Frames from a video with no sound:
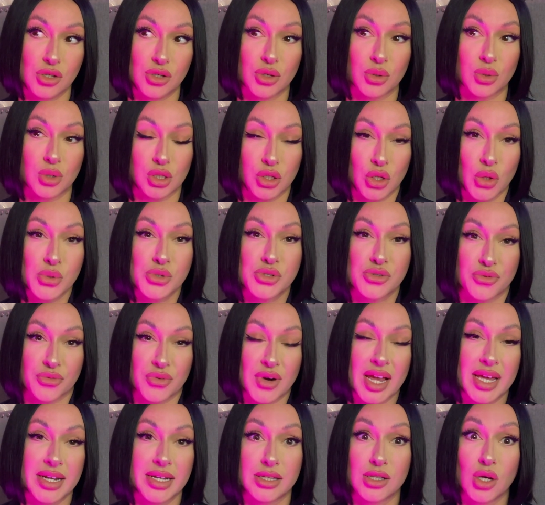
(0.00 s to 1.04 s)
close
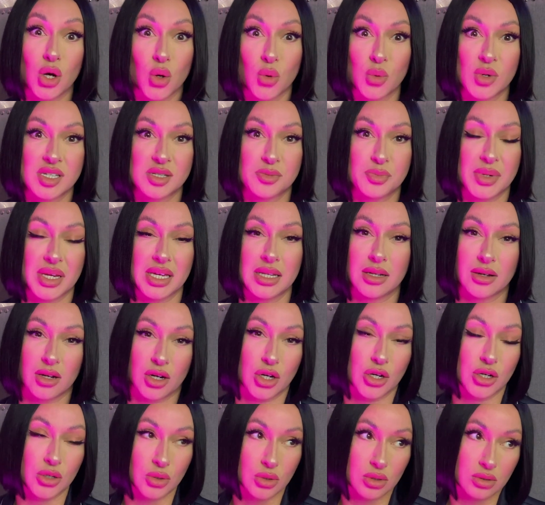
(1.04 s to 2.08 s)
friend, and always been a
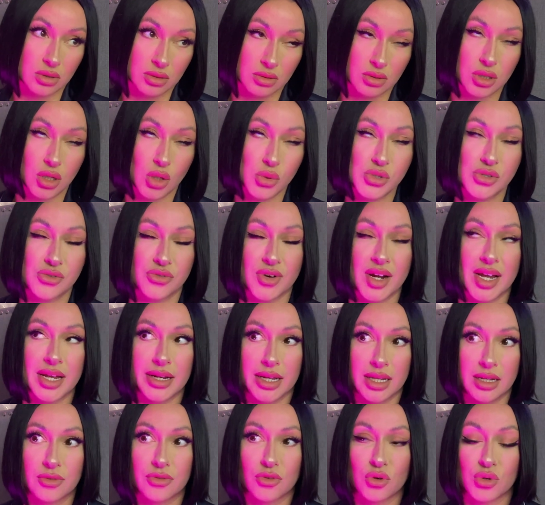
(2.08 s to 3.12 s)
close friend,
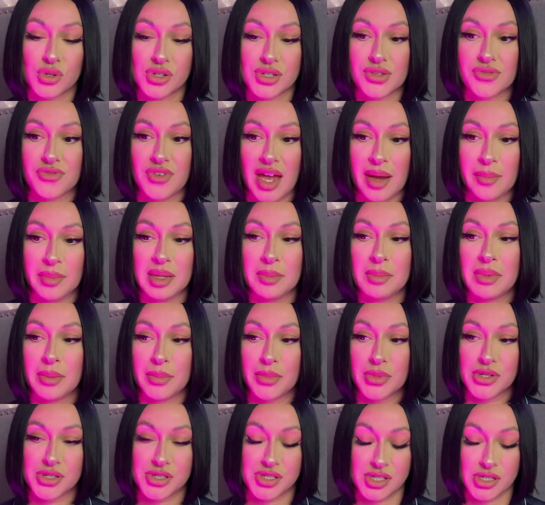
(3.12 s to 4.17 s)
and of course, family
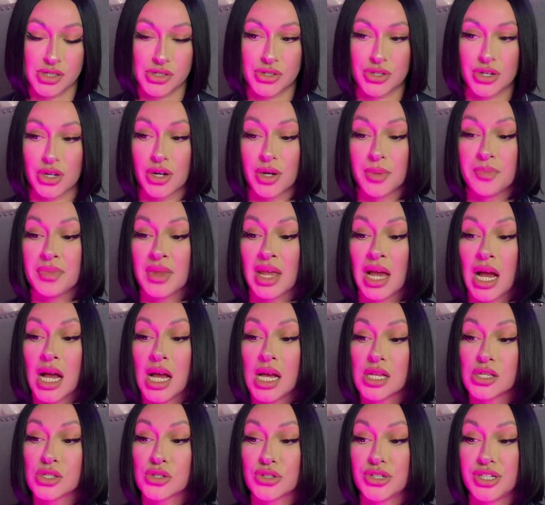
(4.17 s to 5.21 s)
member, sister.
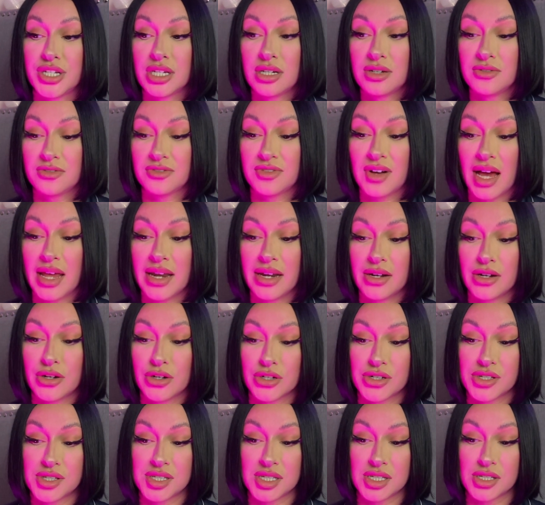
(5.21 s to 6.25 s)
So she confided in
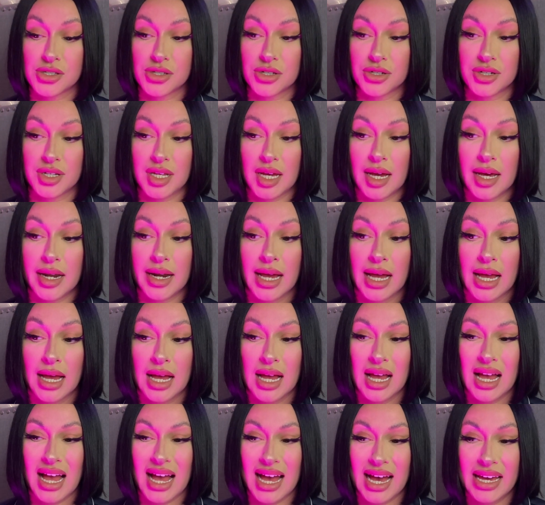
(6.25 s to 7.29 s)
her sister that
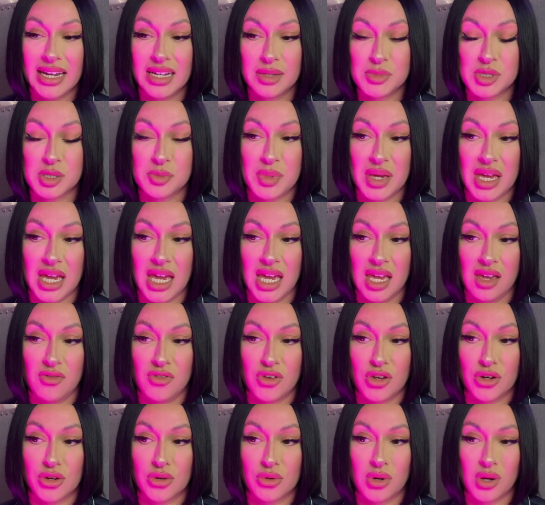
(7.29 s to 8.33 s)
Adam's
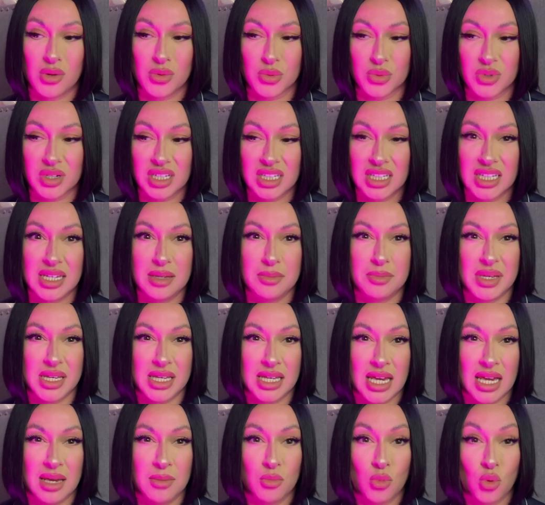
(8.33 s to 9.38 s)
behavior really
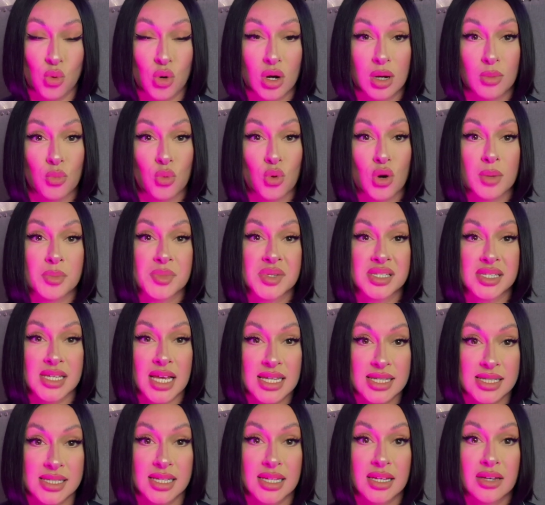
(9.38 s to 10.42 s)
became more and more
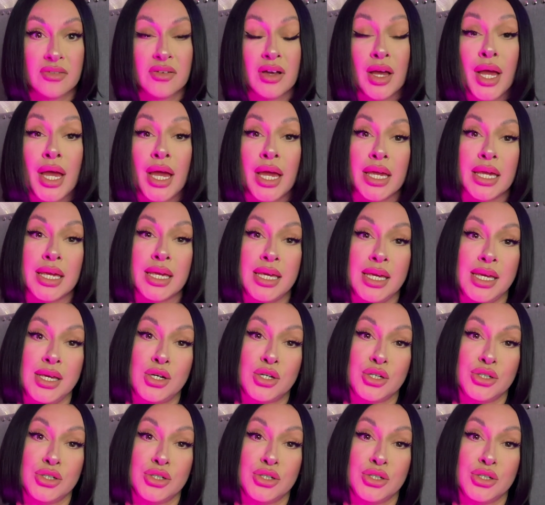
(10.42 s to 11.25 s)
obsessive. He